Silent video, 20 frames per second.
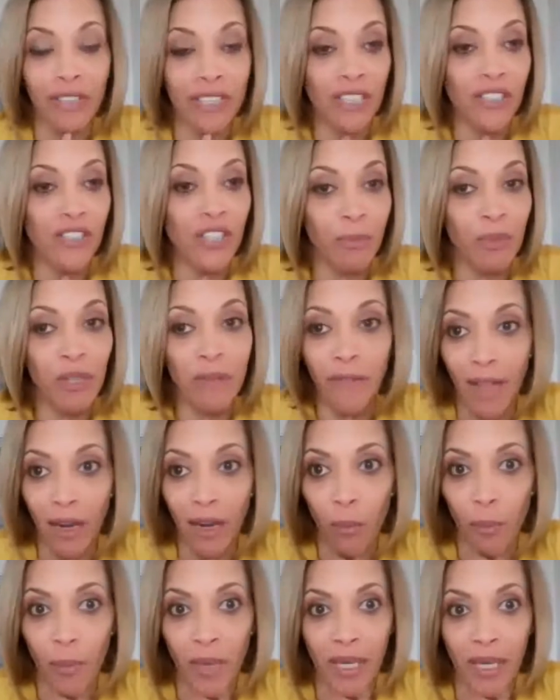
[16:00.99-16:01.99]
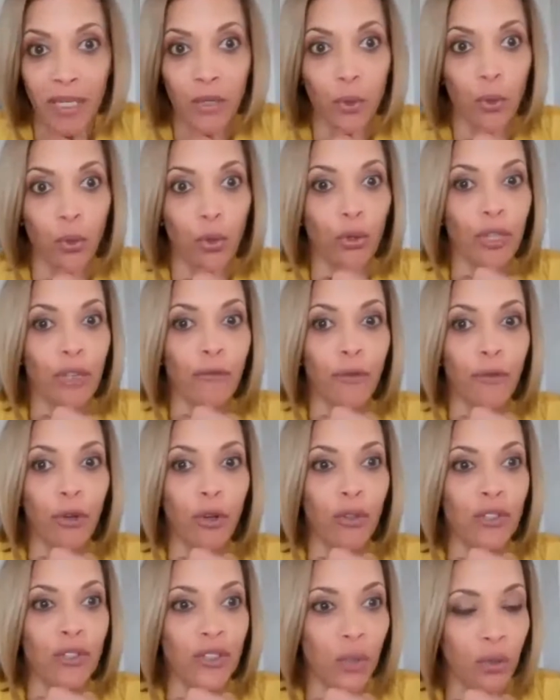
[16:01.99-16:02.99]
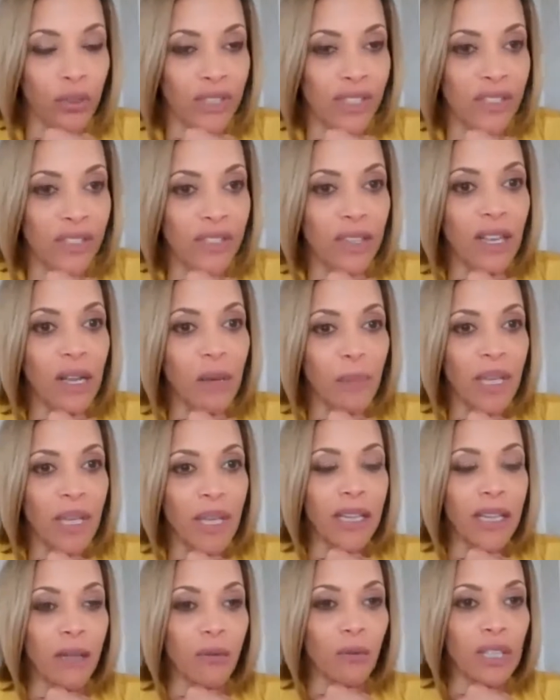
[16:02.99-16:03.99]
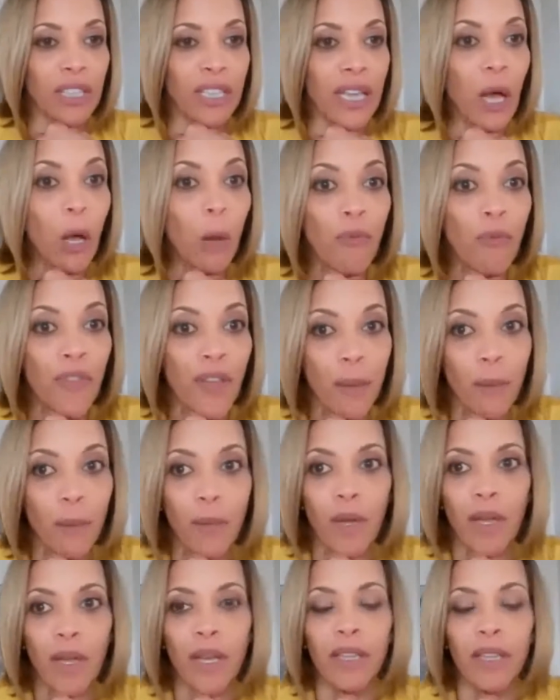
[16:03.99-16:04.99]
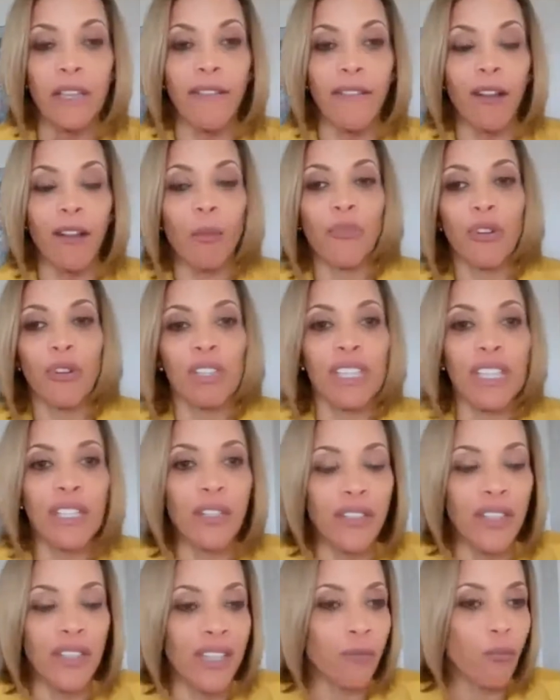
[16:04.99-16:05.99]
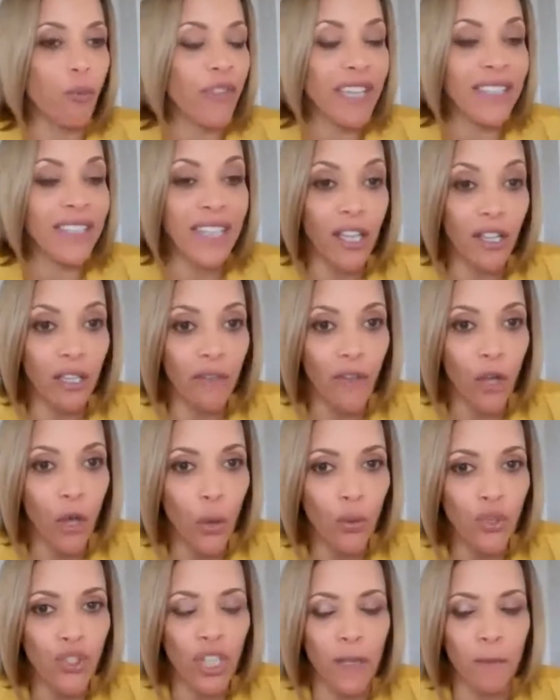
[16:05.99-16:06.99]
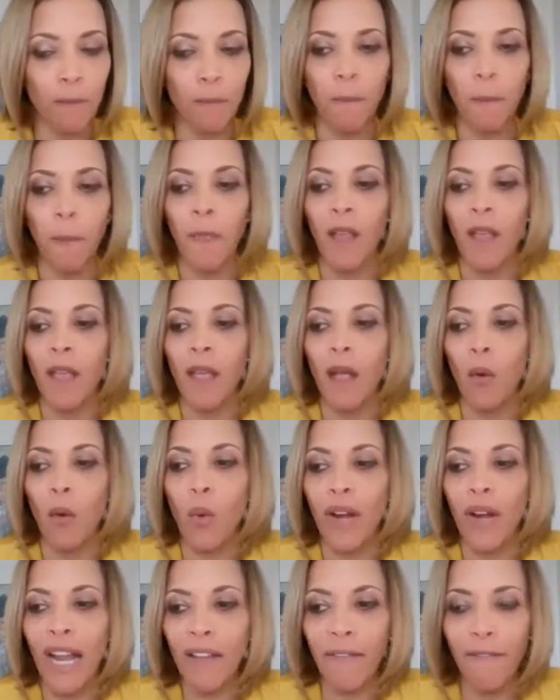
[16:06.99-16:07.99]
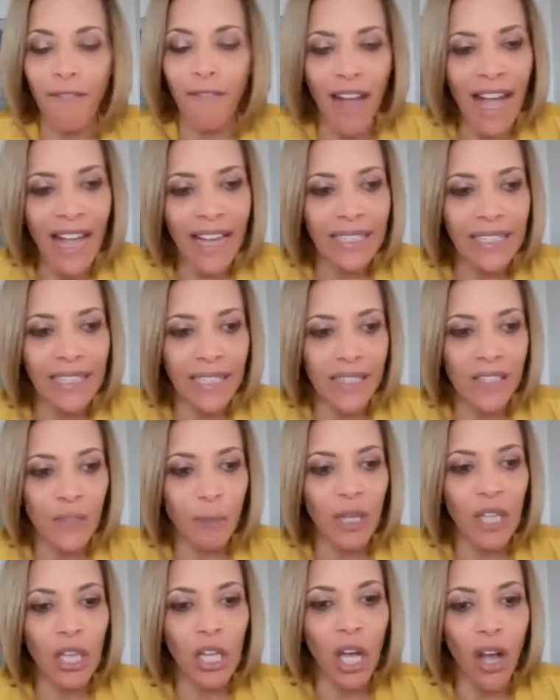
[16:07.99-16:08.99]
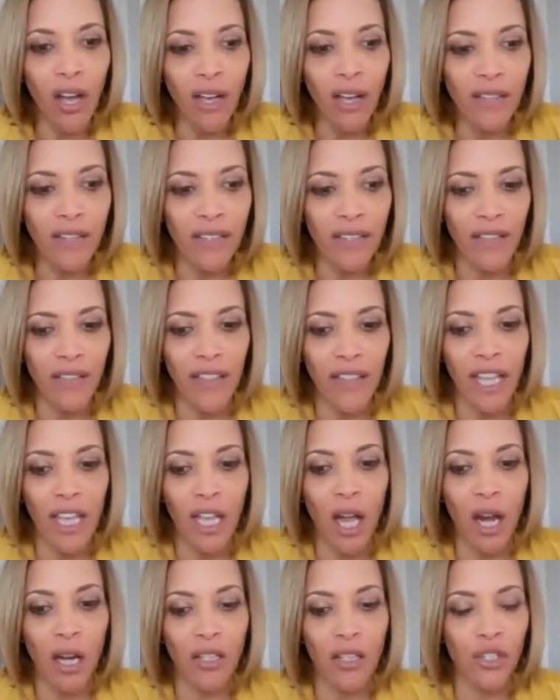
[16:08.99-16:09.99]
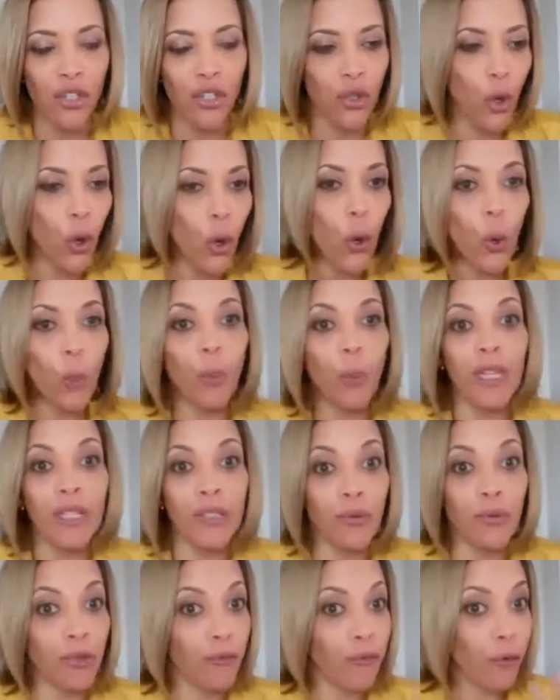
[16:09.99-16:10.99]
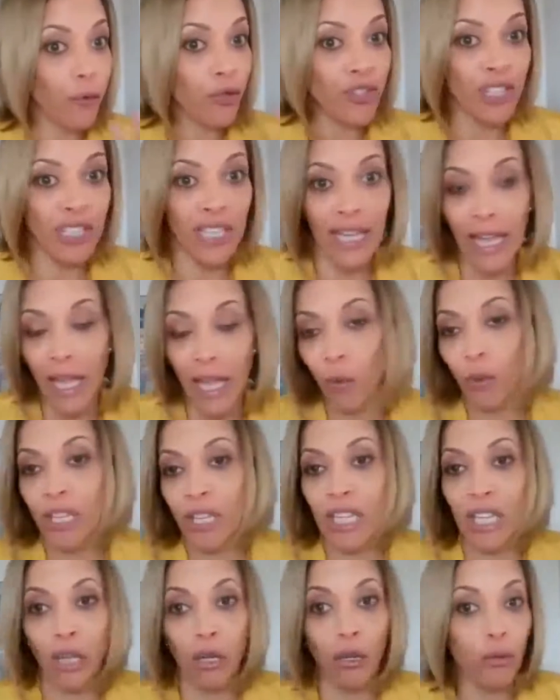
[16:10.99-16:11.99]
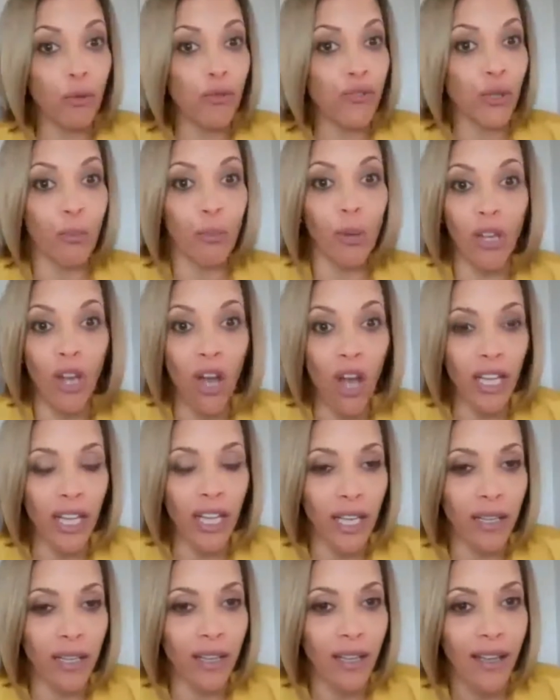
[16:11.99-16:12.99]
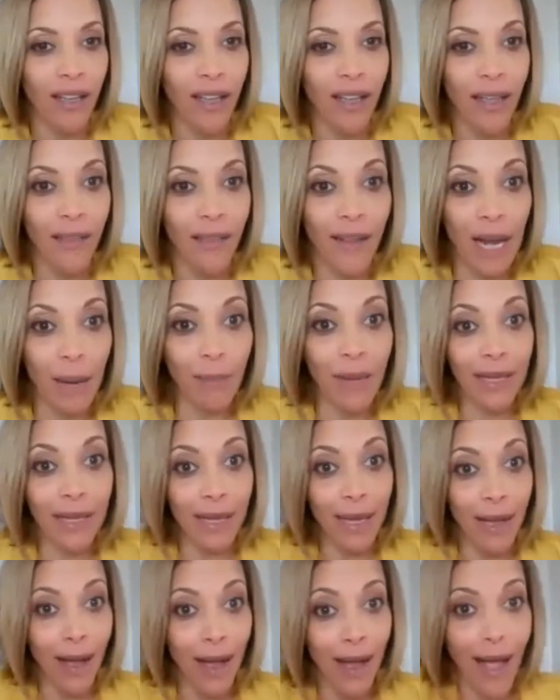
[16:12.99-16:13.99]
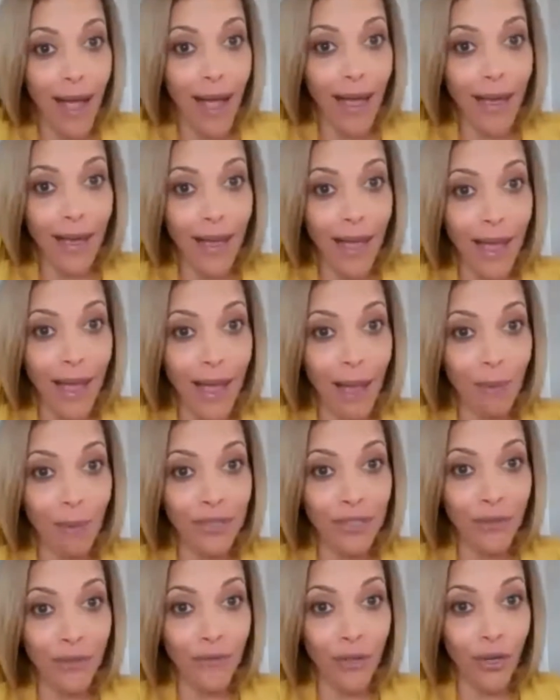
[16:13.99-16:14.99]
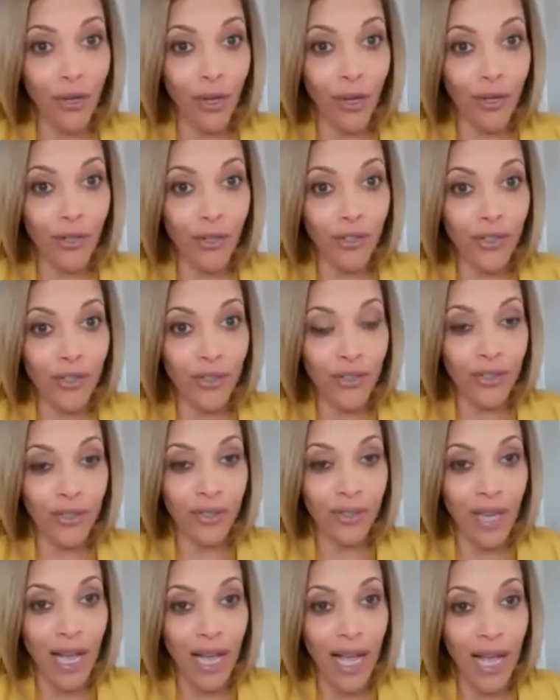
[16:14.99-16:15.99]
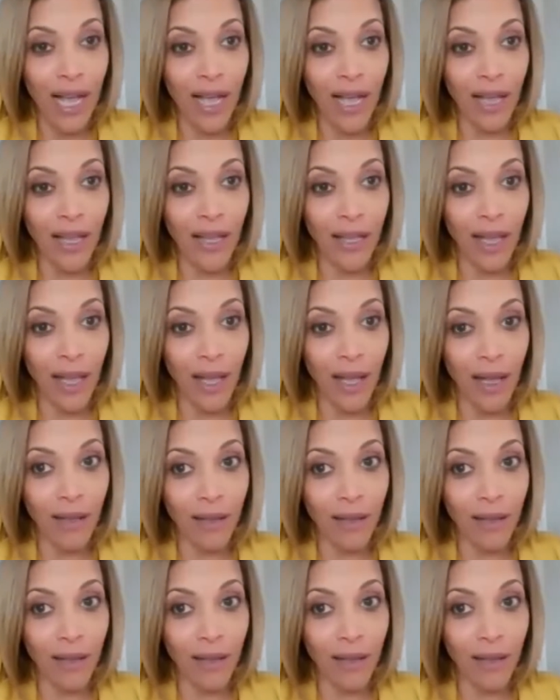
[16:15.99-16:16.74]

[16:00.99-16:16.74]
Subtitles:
leadership development, who are looking for consultants to come in and really help them develop their leaders with executive coaching. What I find is because they are so open to diversity, equity, inclusion, belonging, that I'm like, I am diverse. I